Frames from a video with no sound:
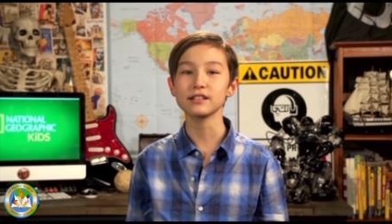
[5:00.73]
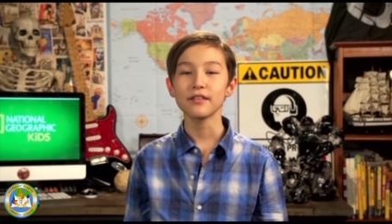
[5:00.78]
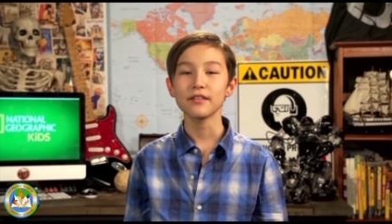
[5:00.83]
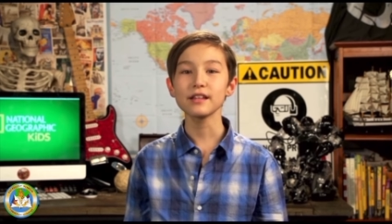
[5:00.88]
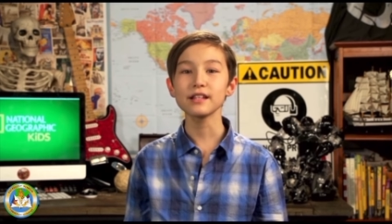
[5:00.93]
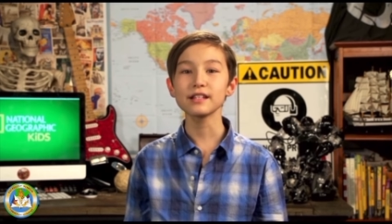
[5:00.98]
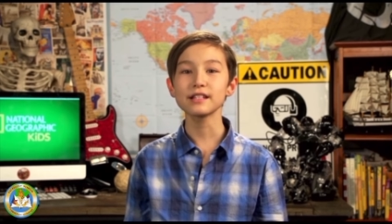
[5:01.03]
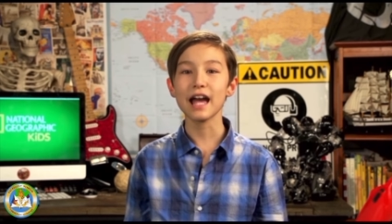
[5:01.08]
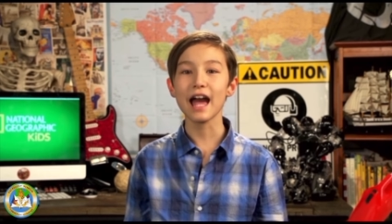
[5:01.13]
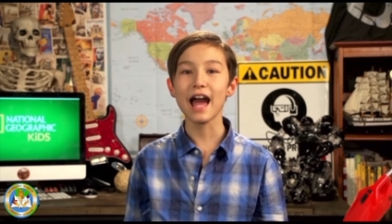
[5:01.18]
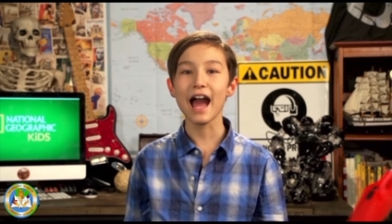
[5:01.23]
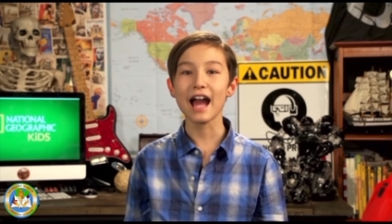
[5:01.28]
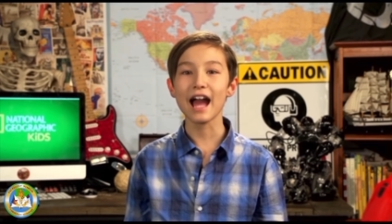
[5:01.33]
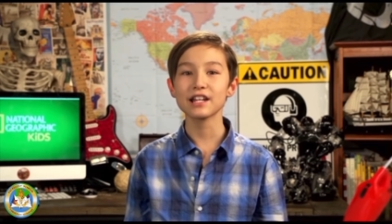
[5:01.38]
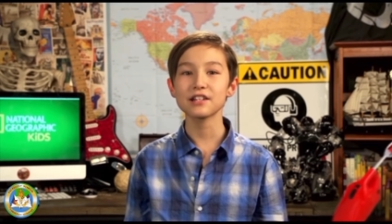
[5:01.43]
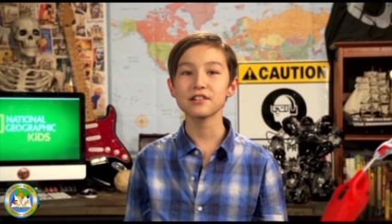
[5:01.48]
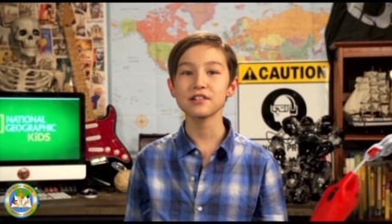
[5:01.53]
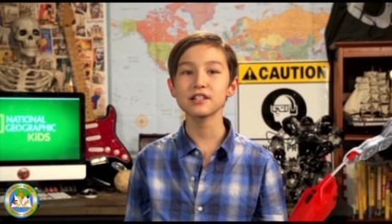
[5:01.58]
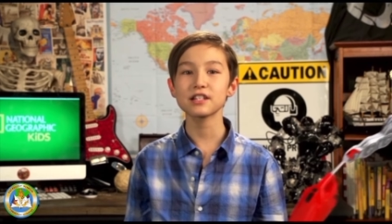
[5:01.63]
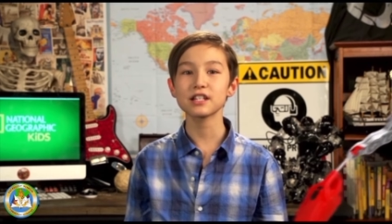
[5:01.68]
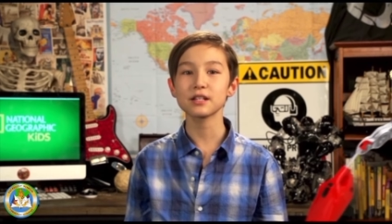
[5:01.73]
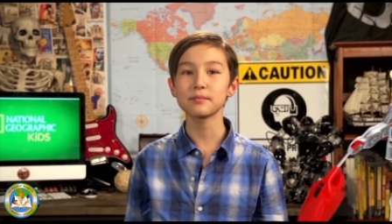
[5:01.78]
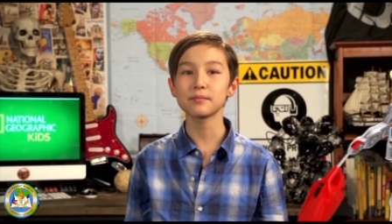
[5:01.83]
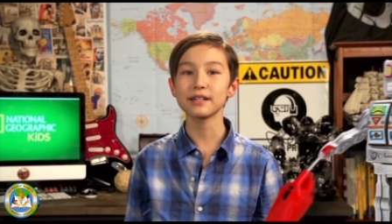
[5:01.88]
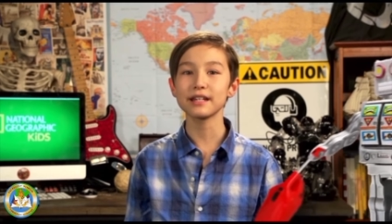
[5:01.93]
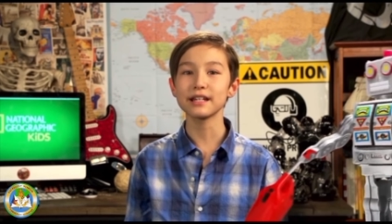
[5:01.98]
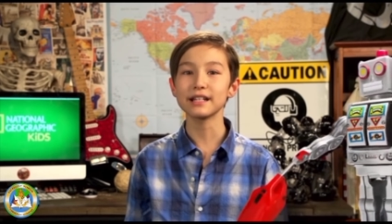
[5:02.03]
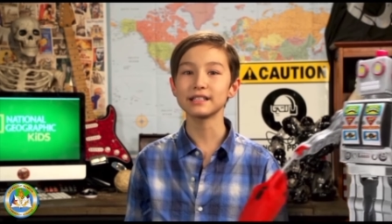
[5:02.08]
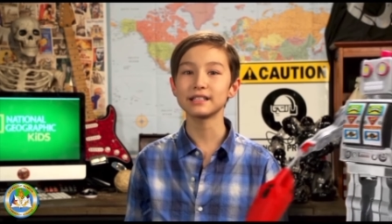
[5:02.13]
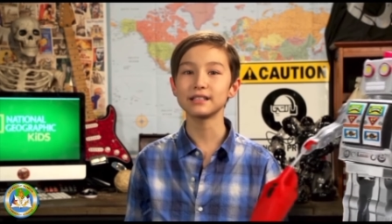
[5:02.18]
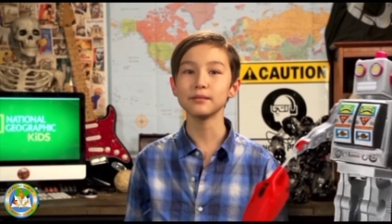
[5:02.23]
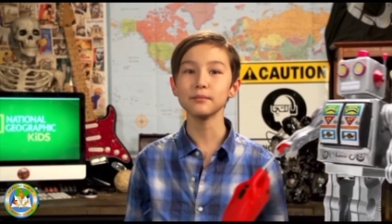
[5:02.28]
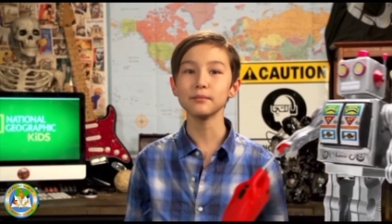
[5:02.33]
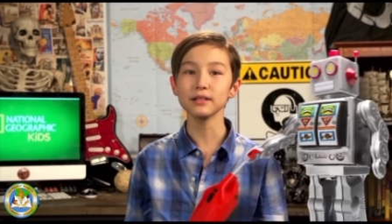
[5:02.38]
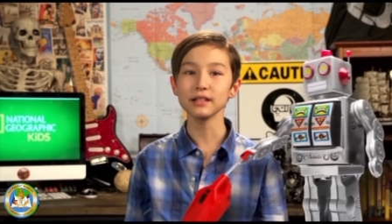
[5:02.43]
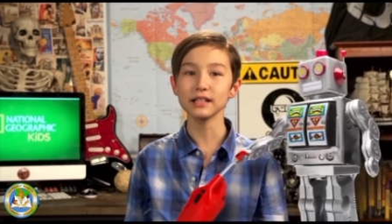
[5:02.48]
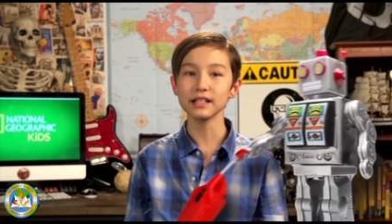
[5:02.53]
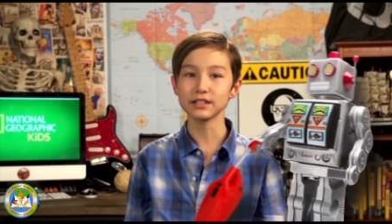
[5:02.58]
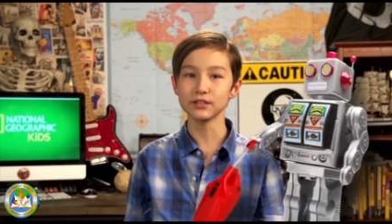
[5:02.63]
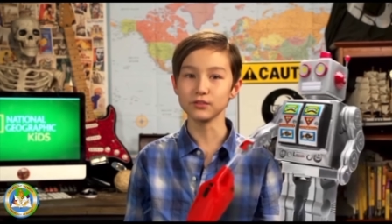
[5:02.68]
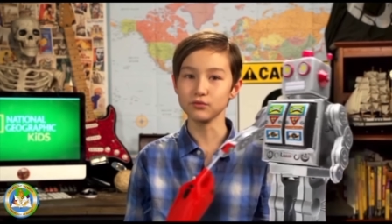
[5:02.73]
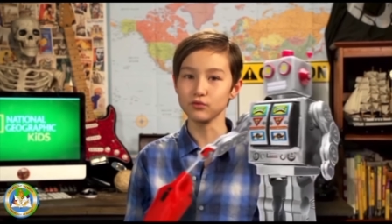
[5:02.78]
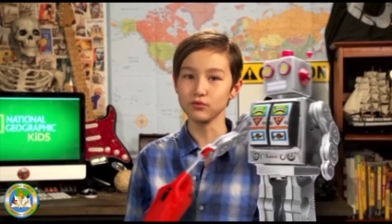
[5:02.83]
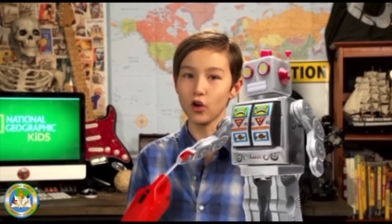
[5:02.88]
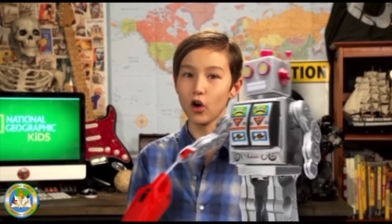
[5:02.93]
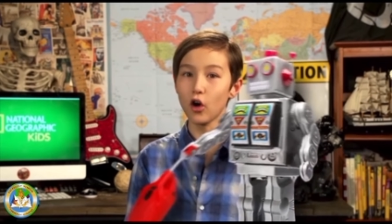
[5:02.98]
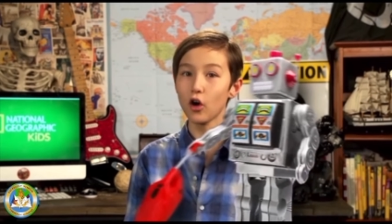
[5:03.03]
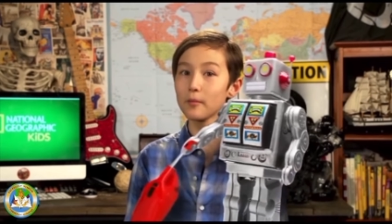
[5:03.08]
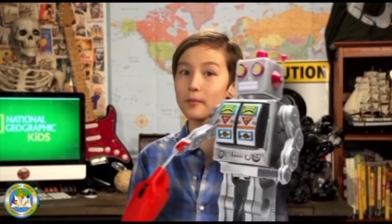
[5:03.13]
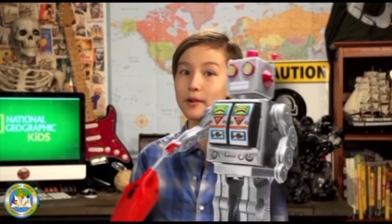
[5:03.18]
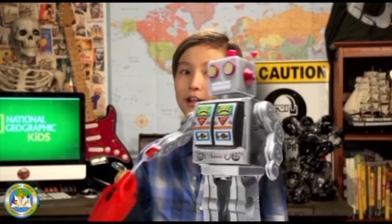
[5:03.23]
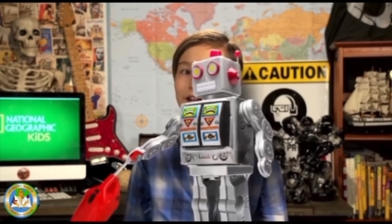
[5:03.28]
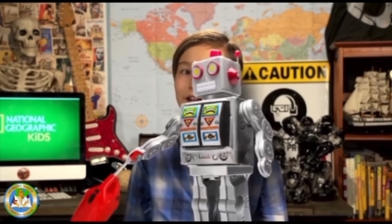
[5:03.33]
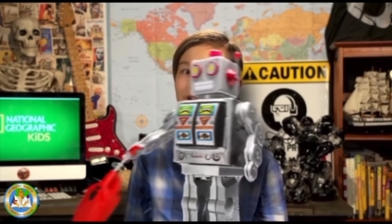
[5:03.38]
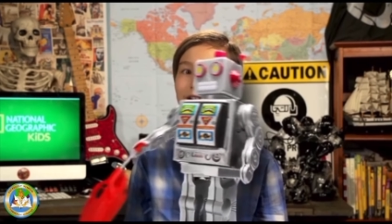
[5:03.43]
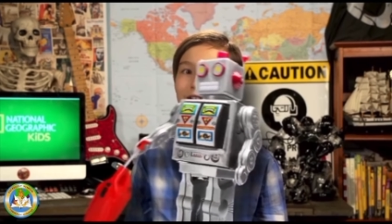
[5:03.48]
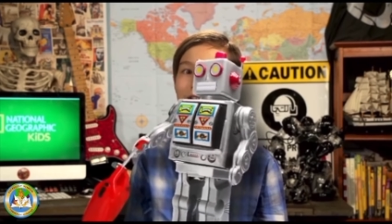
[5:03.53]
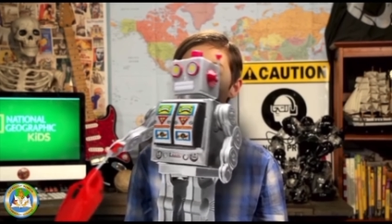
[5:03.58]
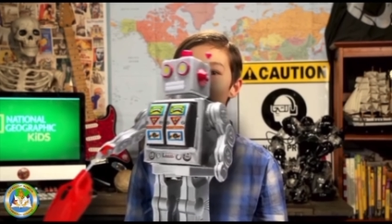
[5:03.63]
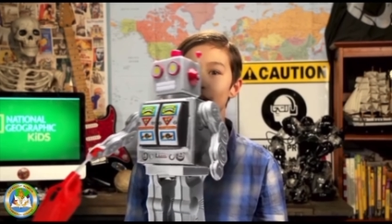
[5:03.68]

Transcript: These actions could be as simple as roaming around